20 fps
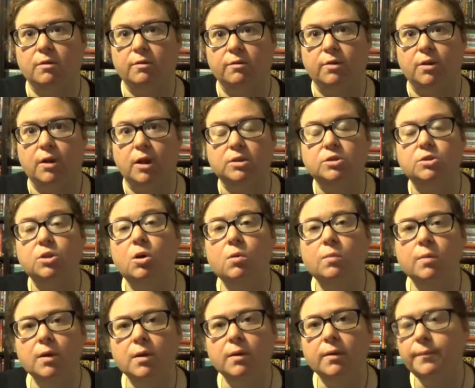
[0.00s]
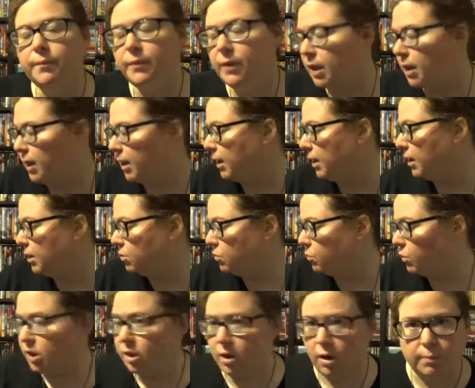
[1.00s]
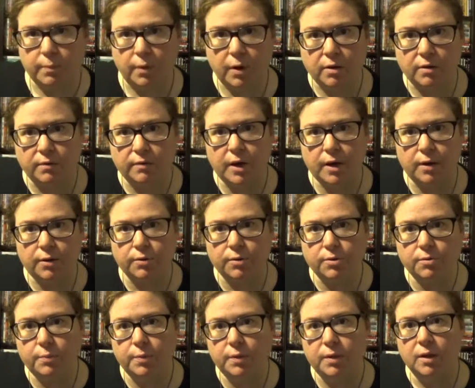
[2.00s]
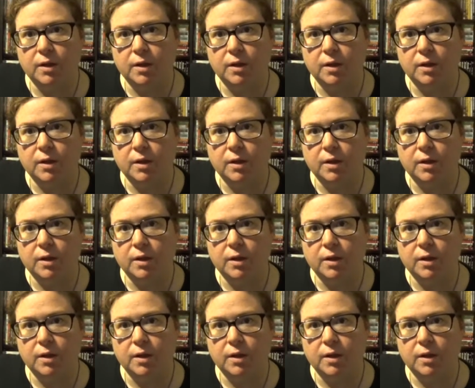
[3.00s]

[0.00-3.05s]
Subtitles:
for October. And we are part of that group.